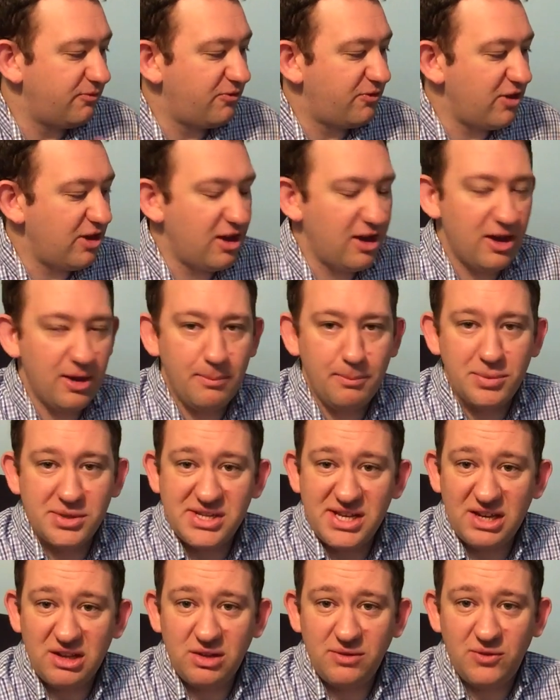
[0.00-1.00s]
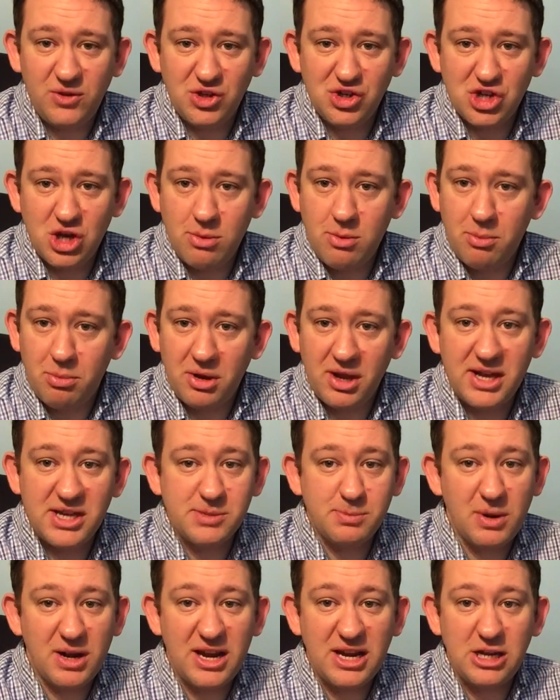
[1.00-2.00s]
particularly for you German
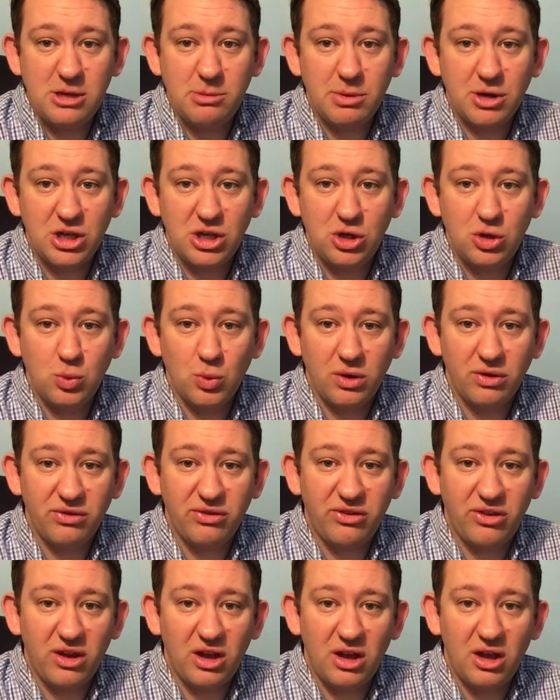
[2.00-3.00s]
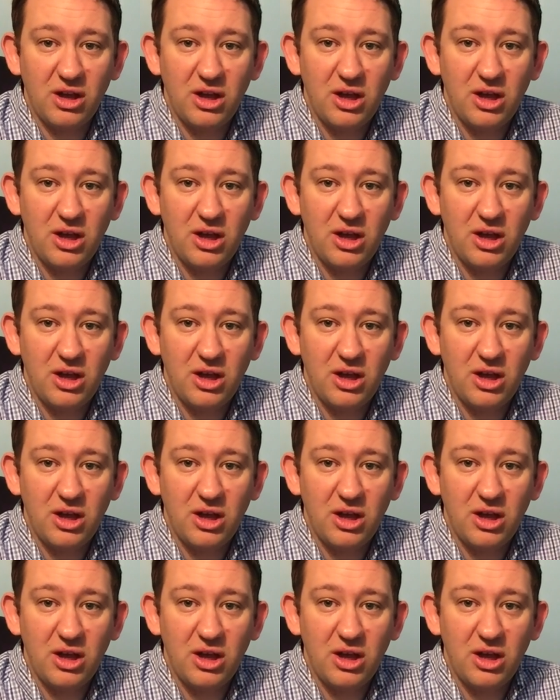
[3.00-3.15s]
players, but anybody who wants to